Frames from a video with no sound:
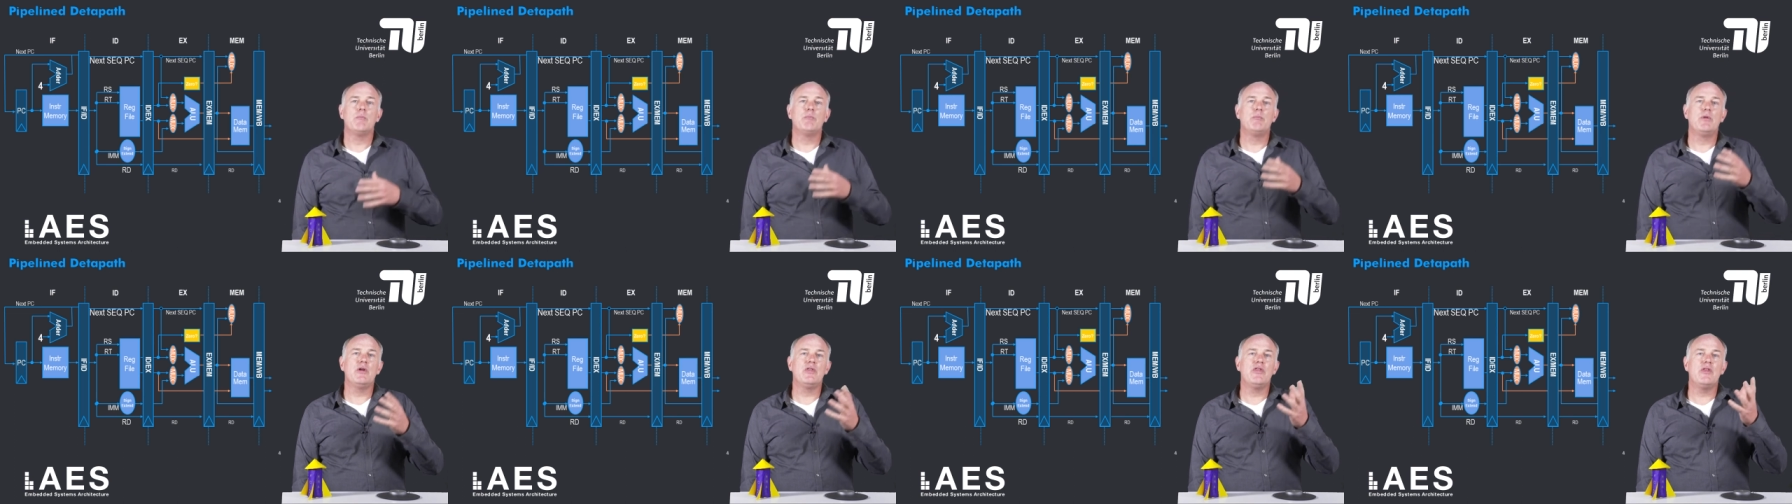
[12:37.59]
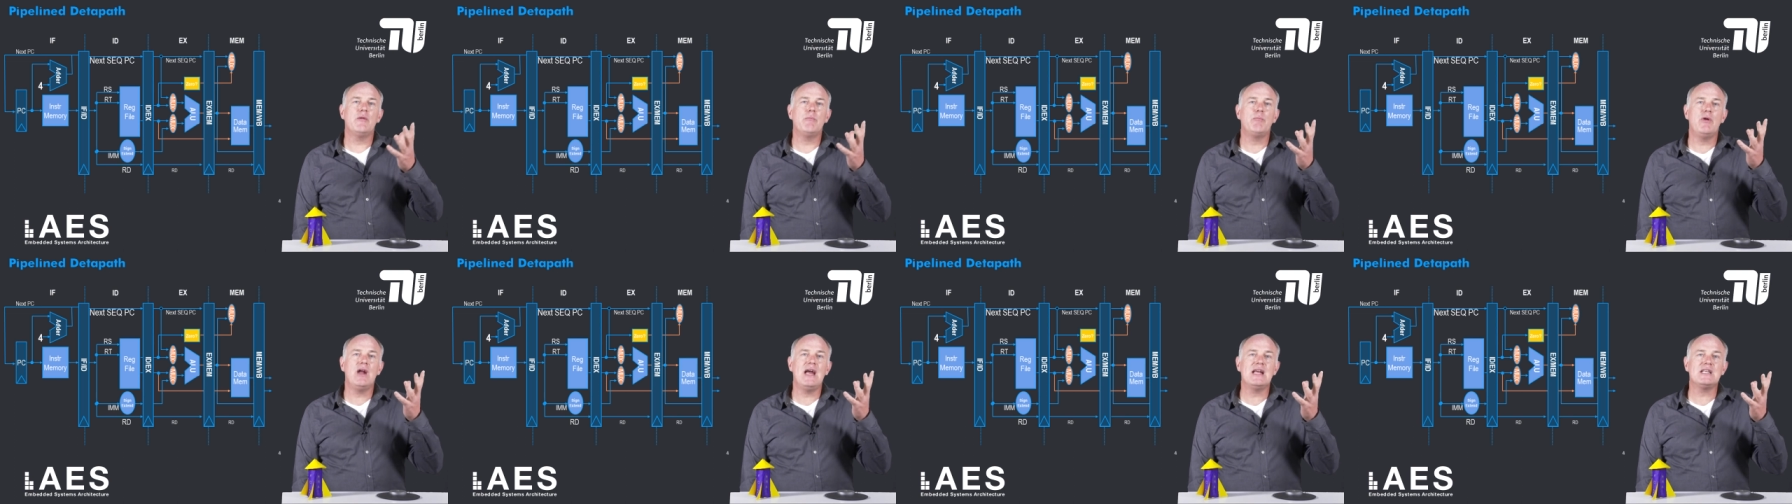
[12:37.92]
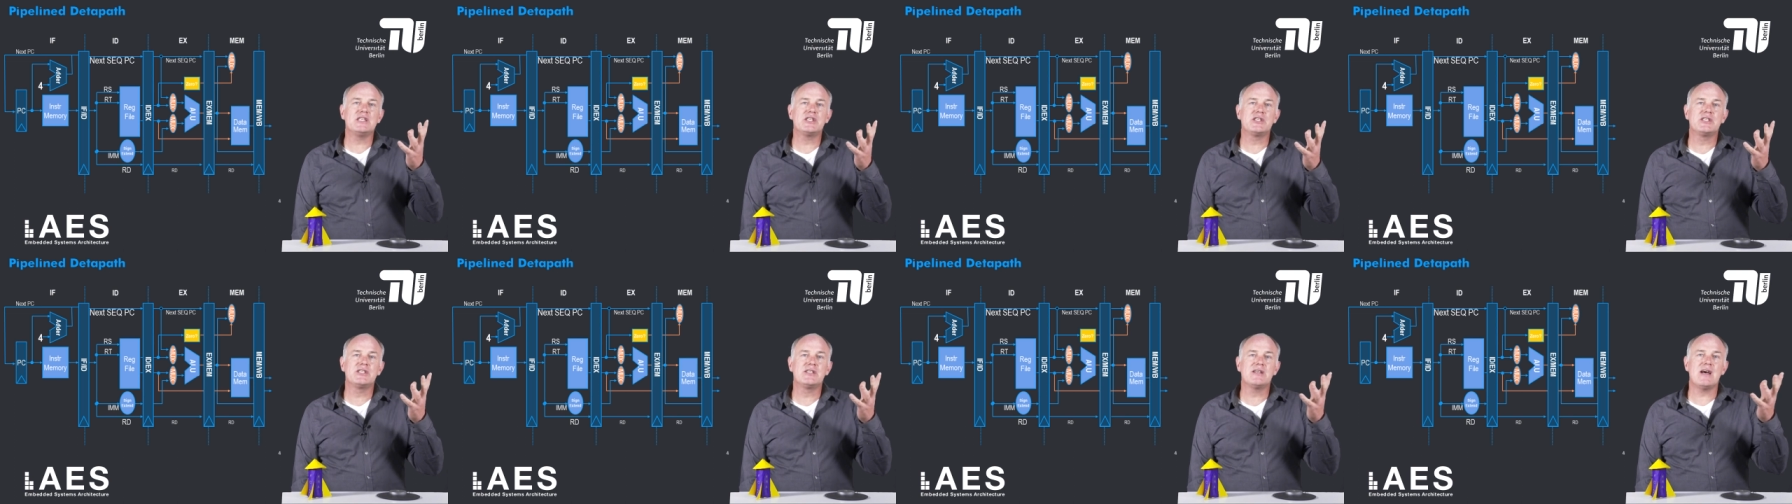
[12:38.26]
but the
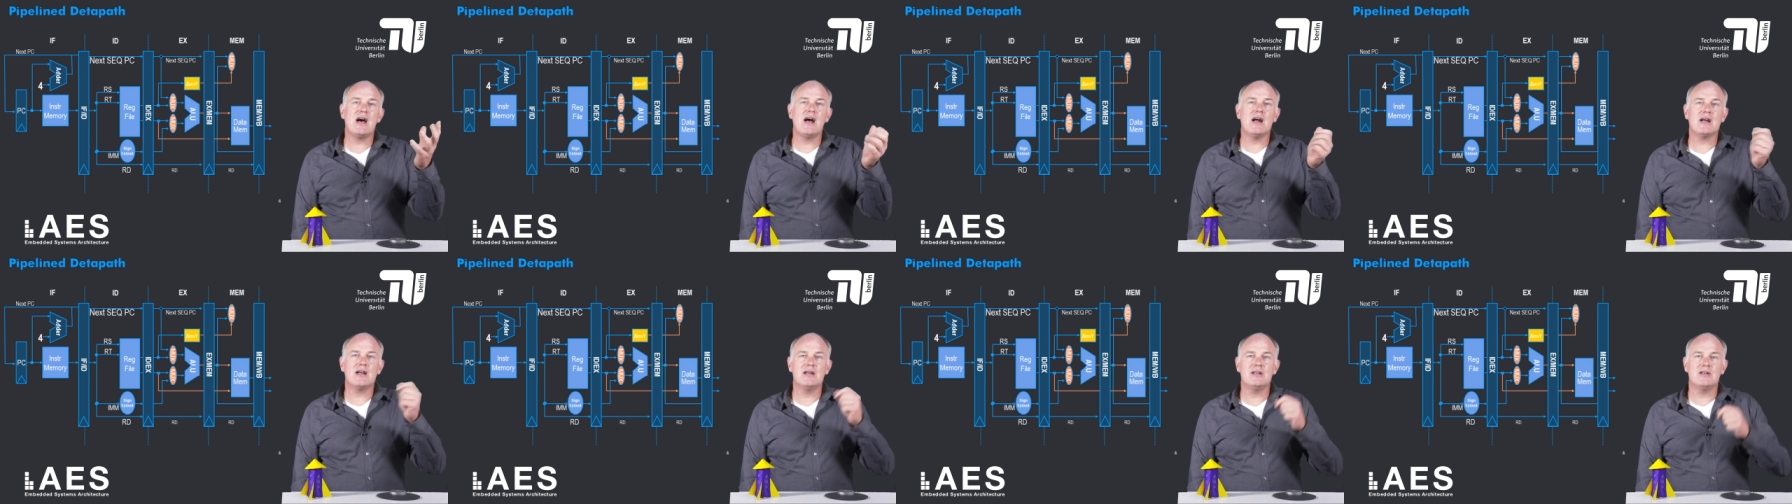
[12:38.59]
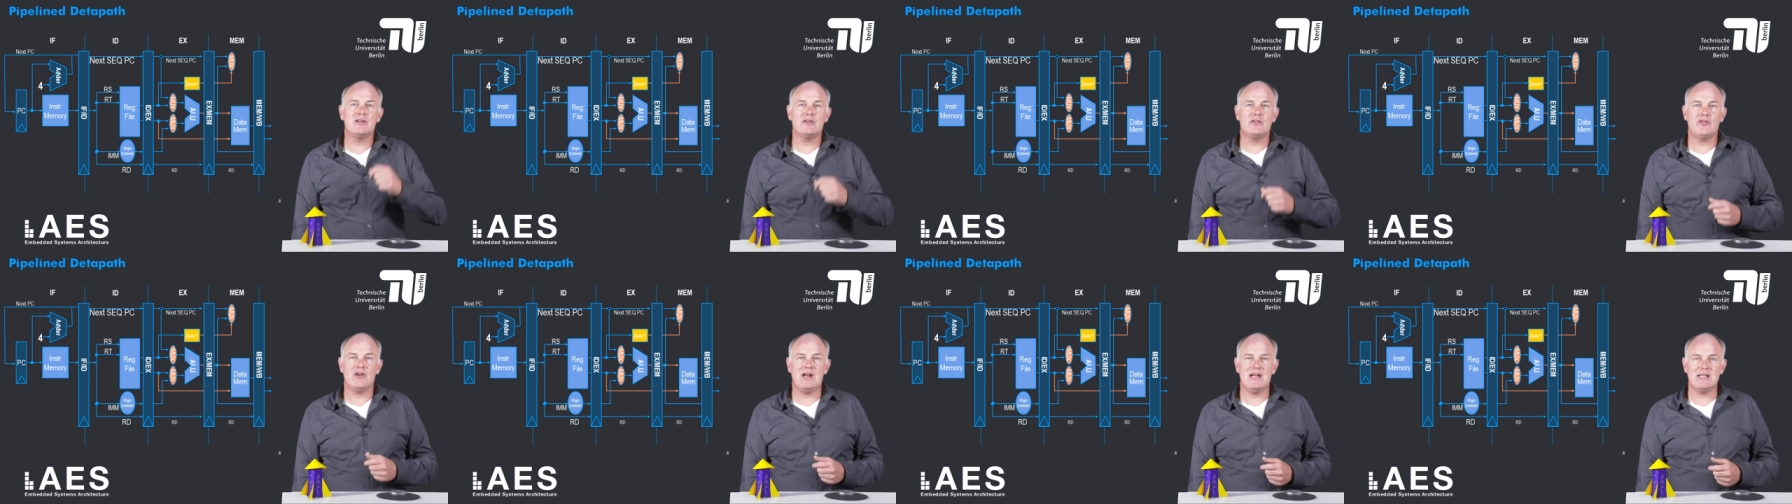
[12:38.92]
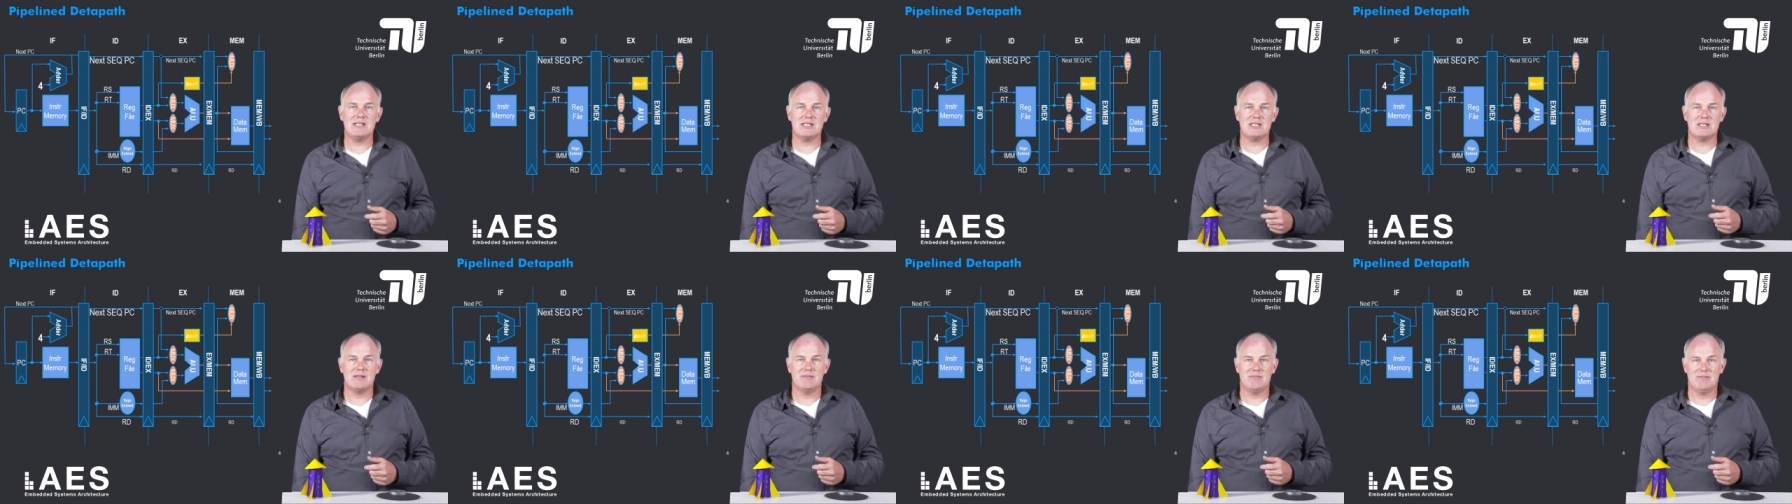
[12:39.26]
branch target
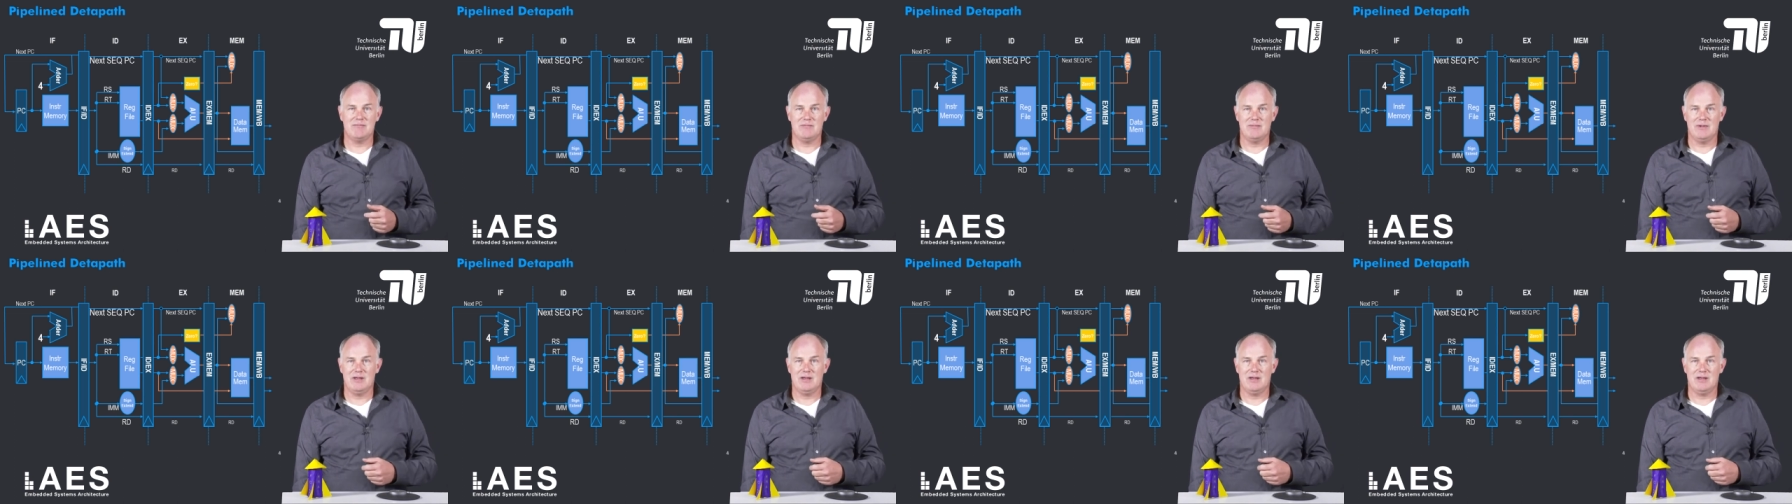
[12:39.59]
address,